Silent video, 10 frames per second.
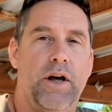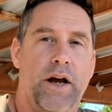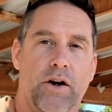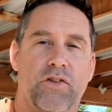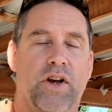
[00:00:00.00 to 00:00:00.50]

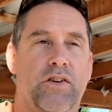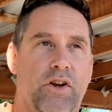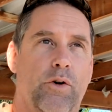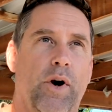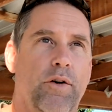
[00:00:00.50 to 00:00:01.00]
iron sights on
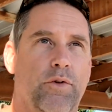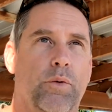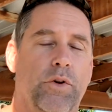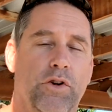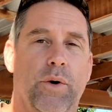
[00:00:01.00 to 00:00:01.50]
a rifle
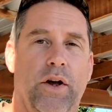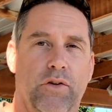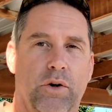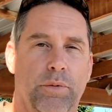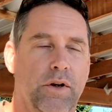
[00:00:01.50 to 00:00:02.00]
with two eyes
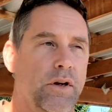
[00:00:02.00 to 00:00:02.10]
open.